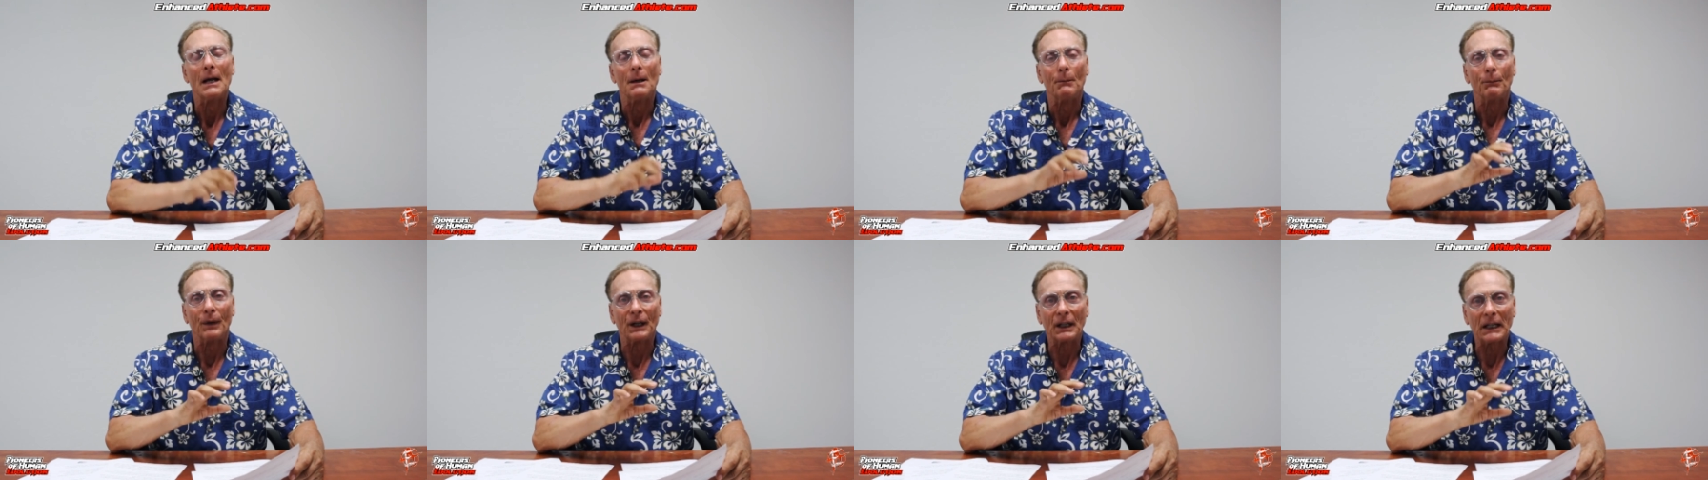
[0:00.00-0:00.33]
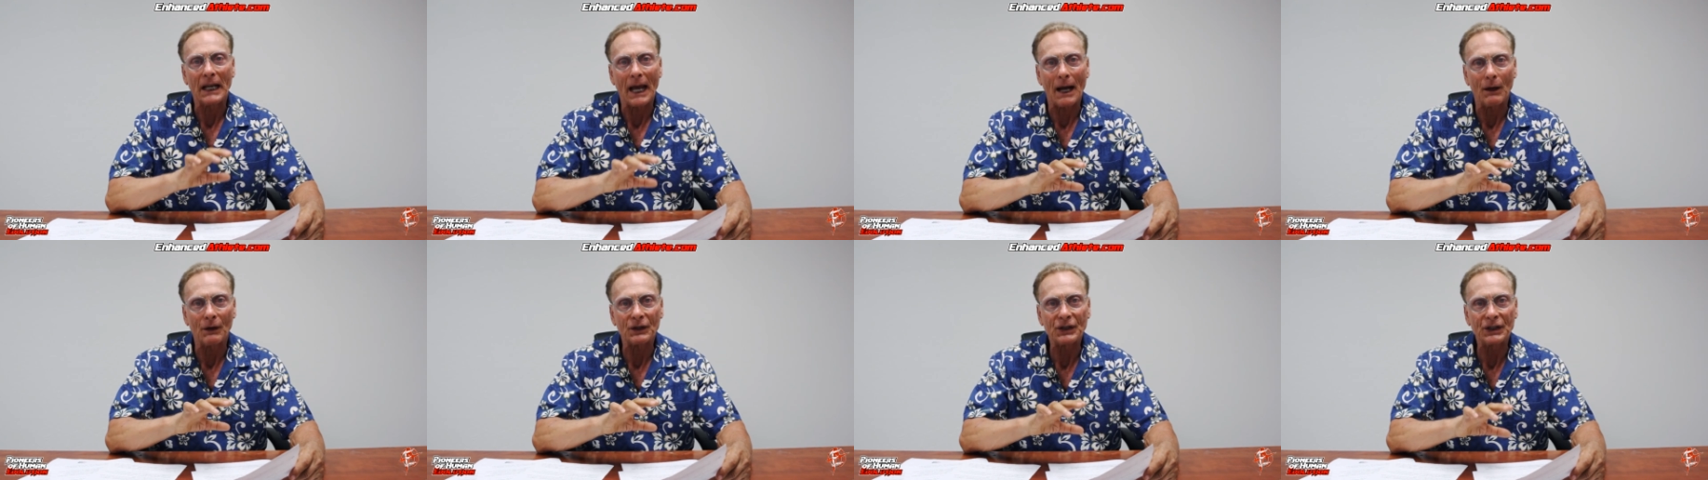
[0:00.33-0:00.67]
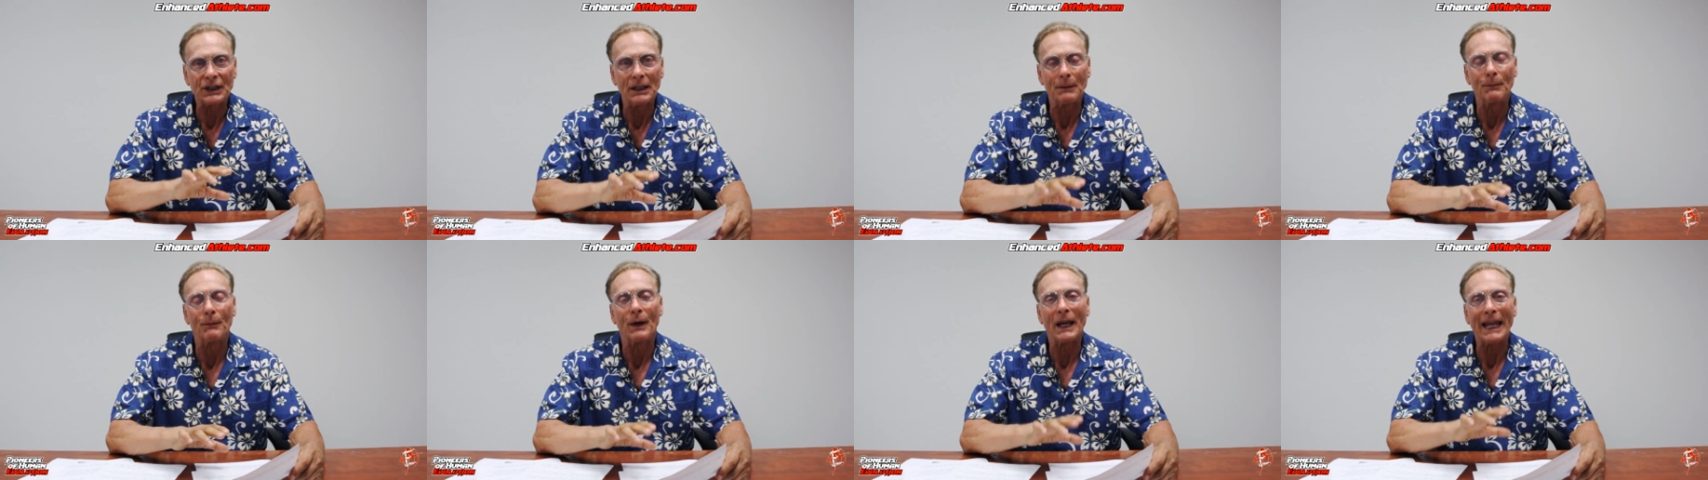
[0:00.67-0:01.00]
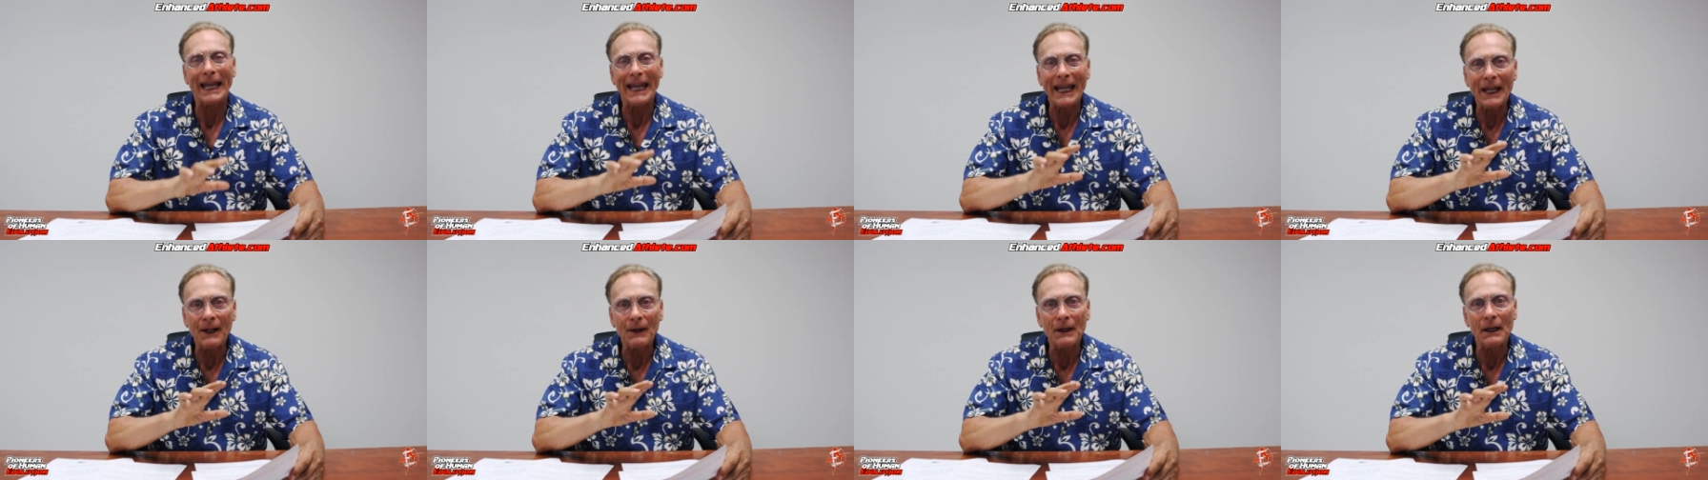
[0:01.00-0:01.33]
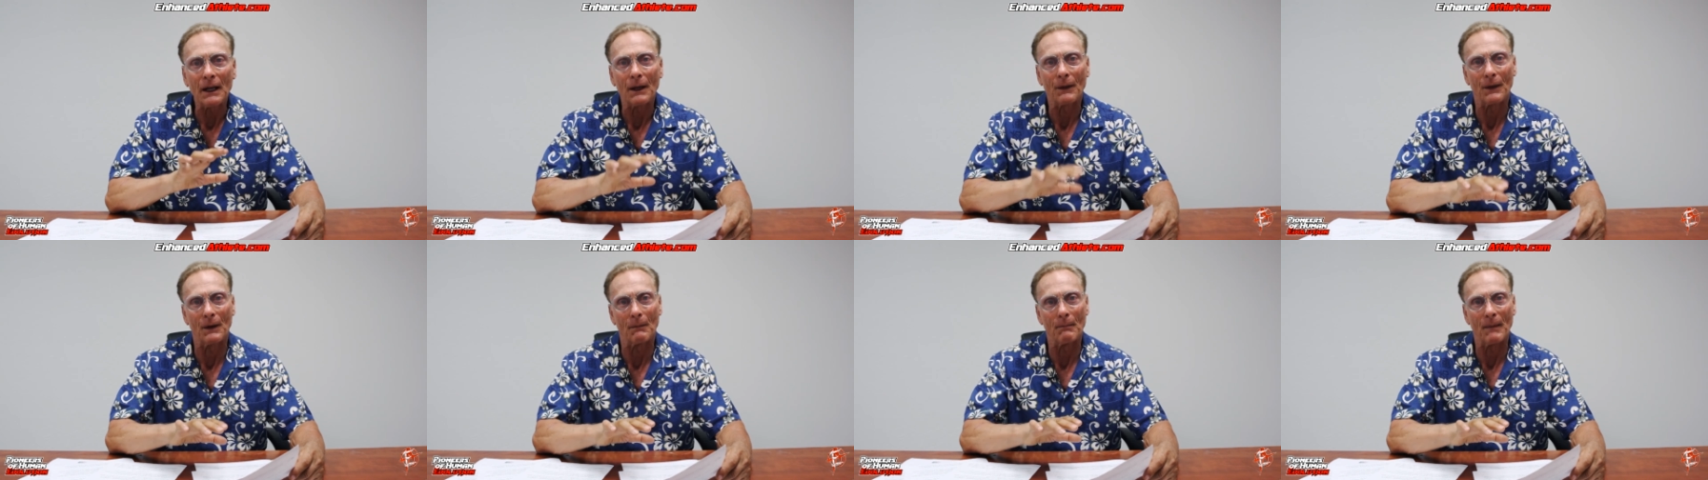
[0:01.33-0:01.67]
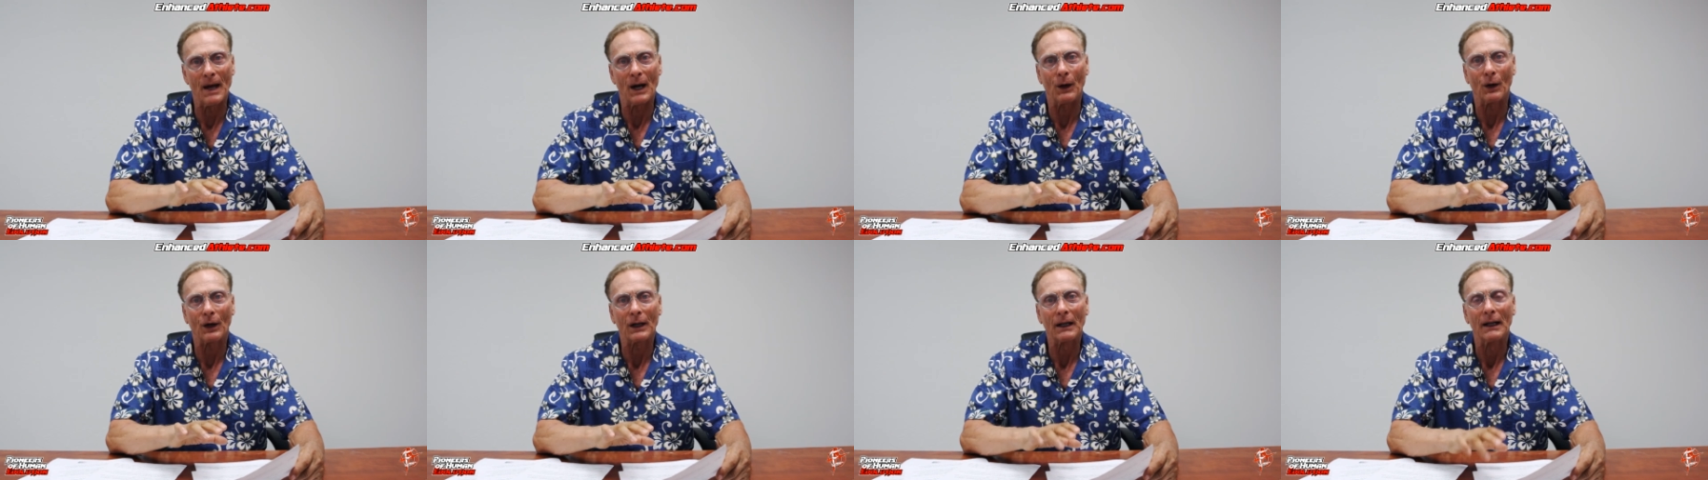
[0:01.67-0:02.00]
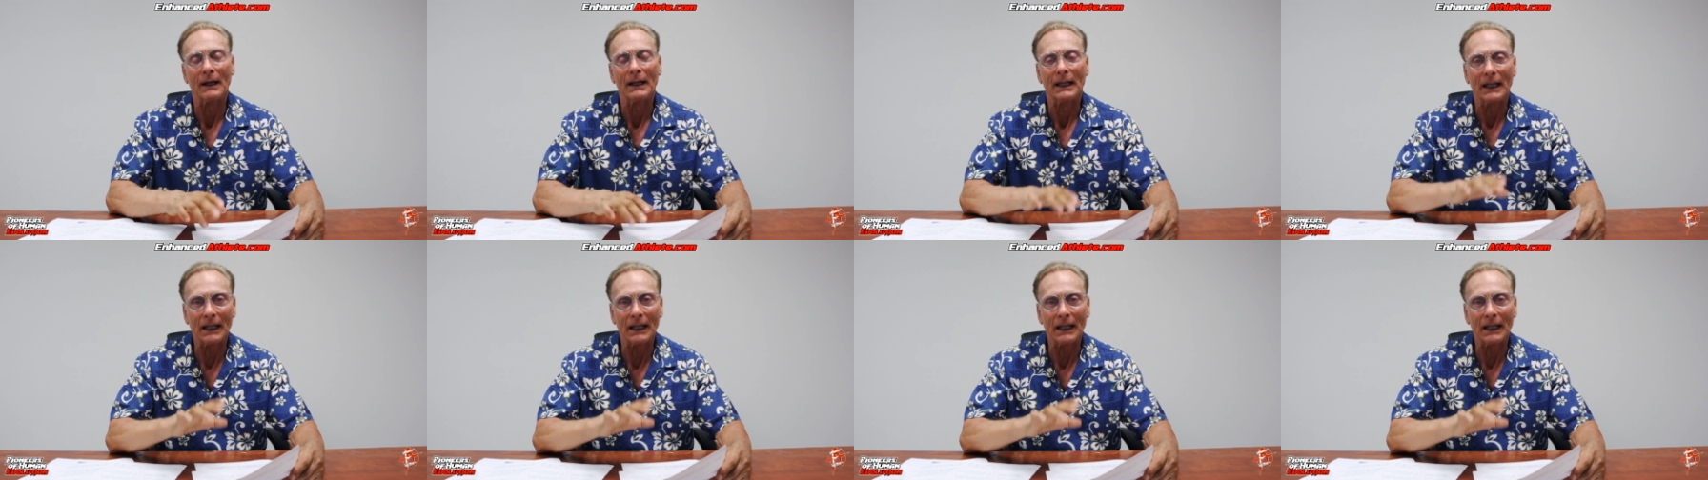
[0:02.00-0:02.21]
But calcium in the milk